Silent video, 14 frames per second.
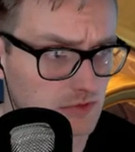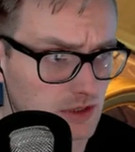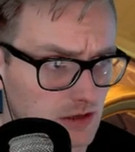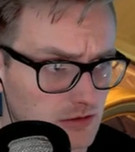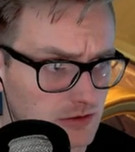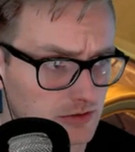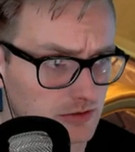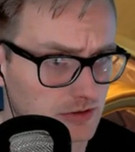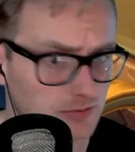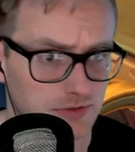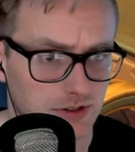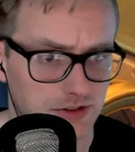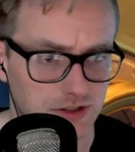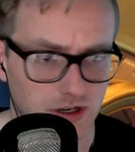which was
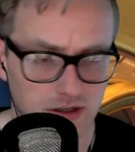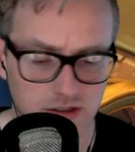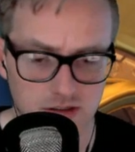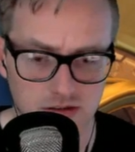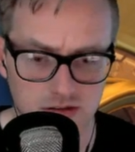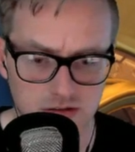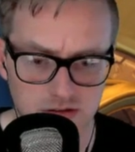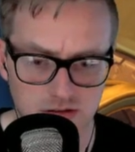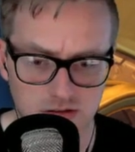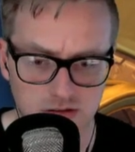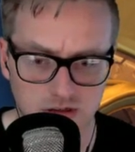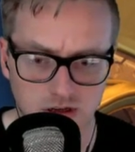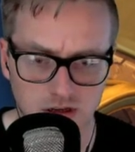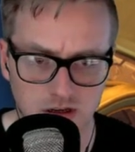pretty shocking.
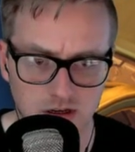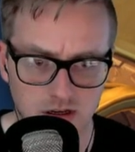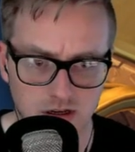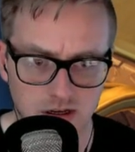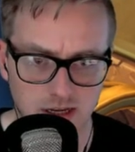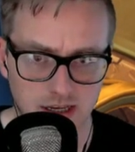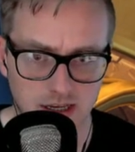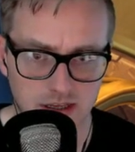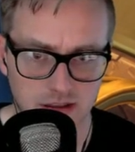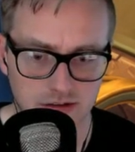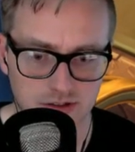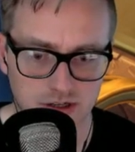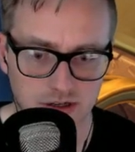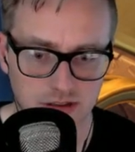Hey, there's
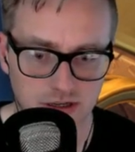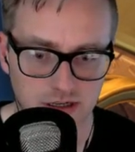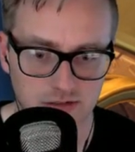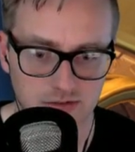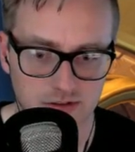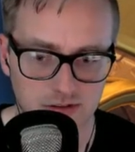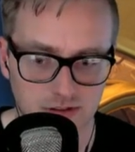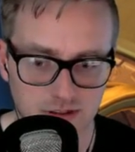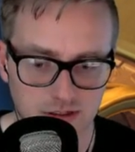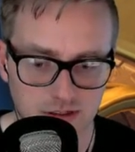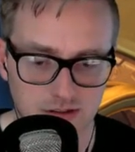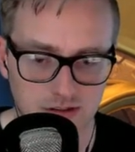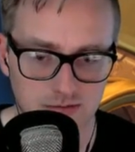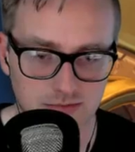Nine Lives. That
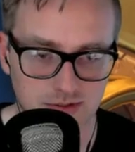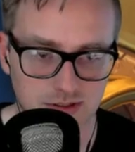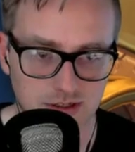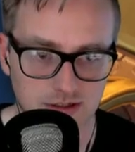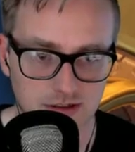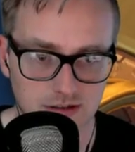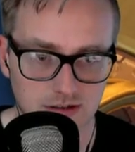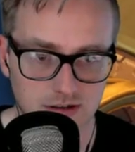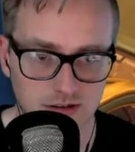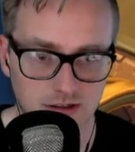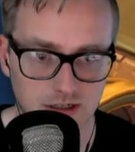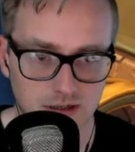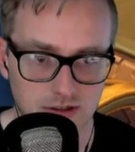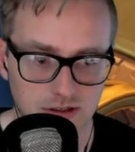seems like a card that I
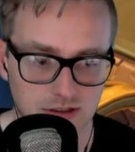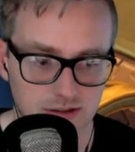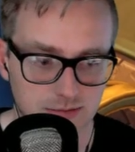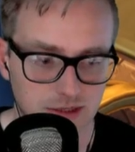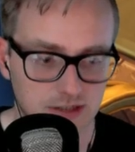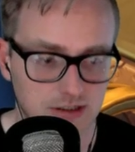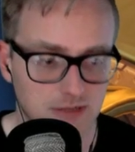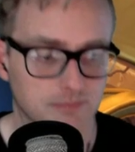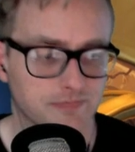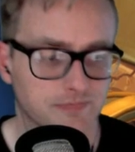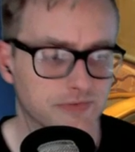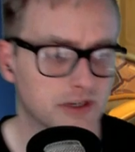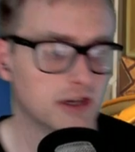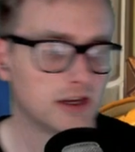want in this matchup.
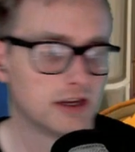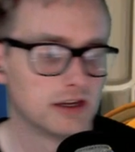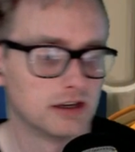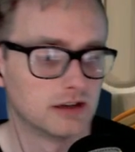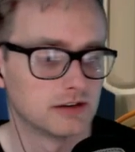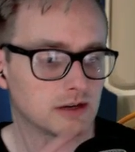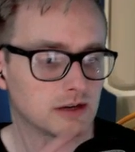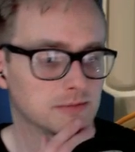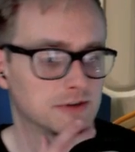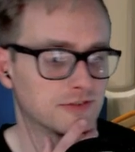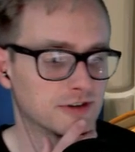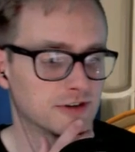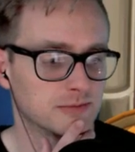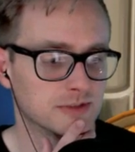Time to
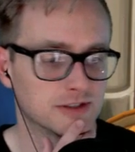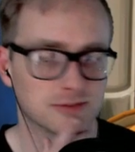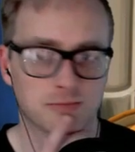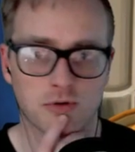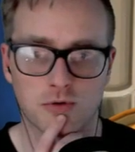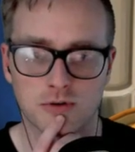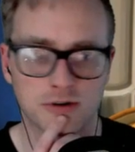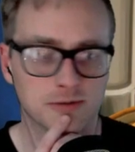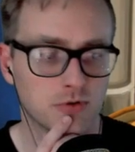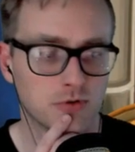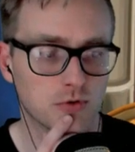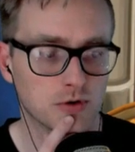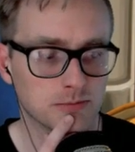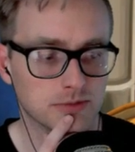farm this poor,
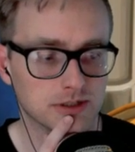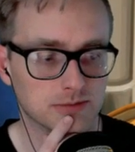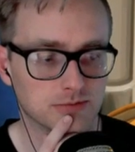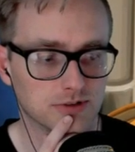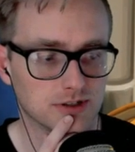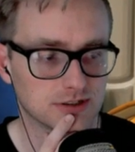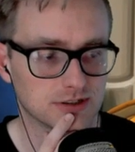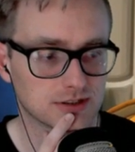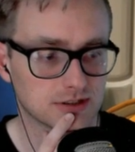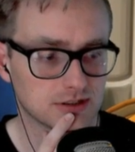poor Big Priest.